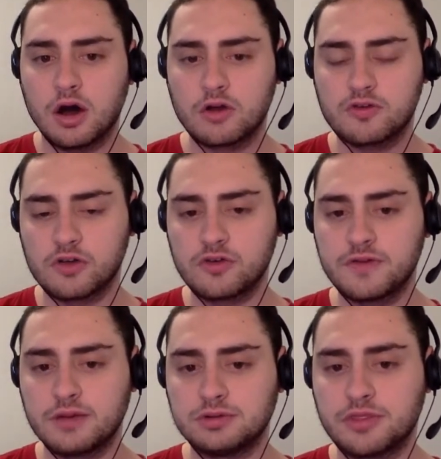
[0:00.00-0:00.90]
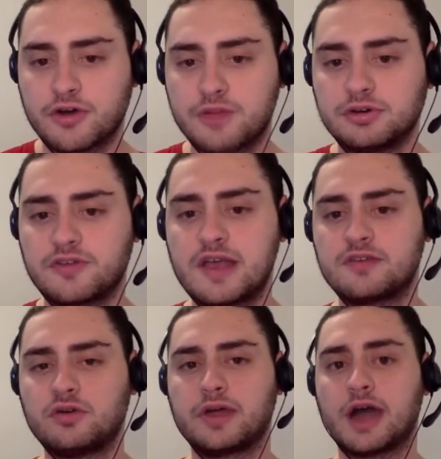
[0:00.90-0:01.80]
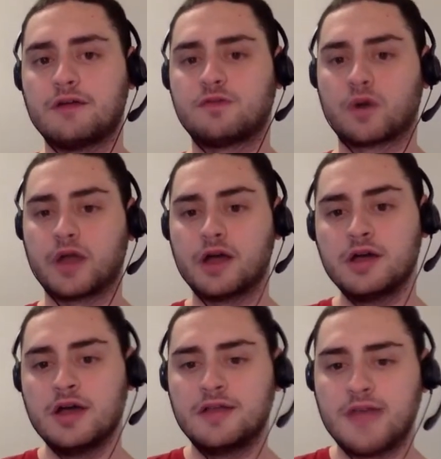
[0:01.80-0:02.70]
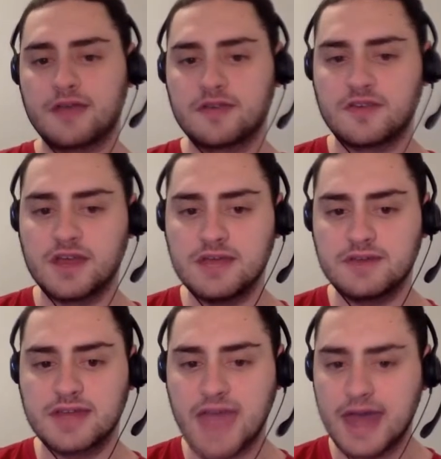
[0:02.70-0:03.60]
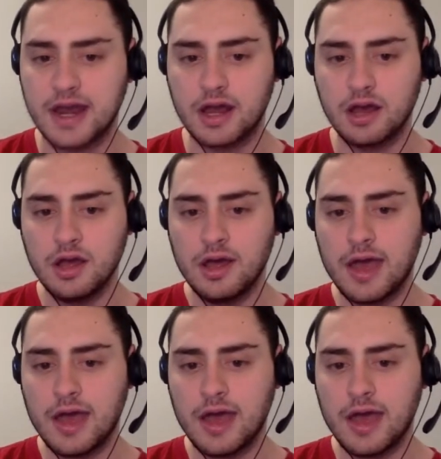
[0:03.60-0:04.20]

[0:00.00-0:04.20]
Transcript: Underdog's also available in 30-plus states, including California, Texas, and even Canada.